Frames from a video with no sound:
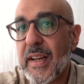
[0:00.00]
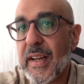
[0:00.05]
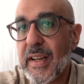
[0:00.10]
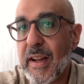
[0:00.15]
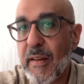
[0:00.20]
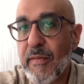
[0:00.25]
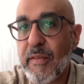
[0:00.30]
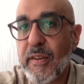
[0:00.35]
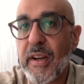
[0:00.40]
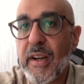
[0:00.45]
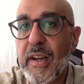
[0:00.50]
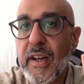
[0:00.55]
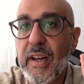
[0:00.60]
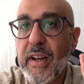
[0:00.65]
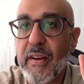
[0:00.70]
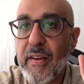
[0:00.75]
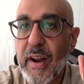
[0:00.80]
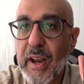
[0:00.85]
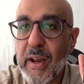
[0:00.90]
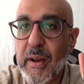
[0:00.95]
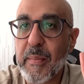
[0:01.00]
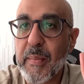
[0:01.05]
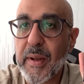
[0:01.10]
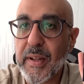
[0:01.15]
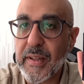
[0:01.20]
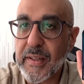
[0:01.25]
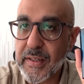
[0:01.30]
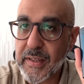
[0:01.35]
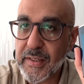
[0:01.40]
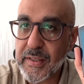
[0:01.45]
definitely
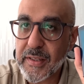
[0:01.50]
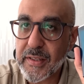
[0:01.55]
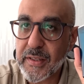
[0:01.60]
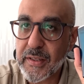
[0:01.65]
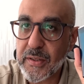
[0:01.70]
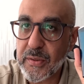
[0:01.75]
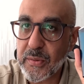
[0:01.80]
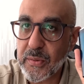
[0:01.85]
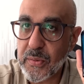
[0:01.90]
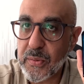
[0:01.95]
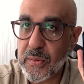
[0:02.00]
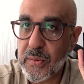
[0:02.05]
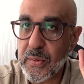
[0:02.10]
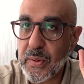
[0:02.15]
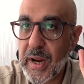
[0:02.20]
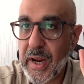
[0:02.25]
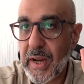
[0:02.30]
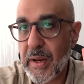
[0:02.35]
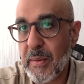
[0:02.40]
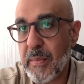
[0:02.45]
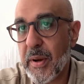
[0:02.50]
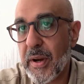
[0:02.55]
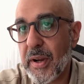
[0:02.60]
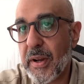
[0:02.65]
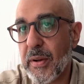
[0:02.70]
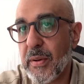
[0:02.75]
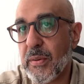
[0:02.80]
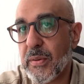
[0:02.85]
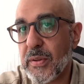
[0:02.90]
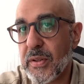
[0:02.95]
recommend this to
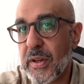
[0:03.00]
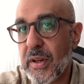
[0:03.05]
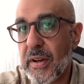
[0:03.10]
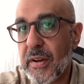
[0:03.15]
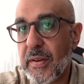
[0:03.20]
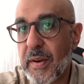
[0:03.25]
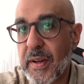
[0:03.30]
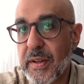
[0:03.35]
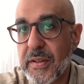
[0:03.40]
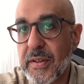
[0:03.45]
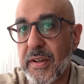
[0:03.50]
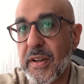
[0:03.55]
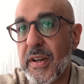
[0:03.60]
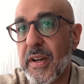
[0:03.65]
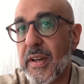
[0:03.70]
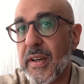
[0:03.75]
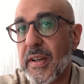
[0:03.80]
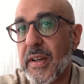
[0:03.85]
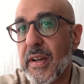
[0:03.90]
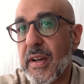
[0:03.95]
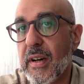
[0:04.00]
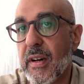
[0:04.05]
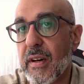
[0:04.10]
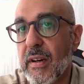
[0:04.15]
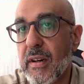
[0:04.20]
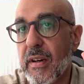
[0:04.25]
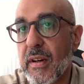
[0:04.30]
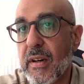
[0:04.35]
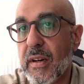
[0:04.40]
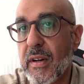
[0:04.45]
anybody who's interested in
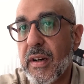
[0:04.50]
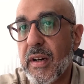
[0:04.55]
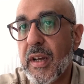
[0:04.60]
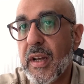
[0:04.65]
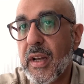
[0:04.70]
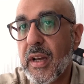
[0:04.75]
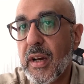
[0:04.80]
uh,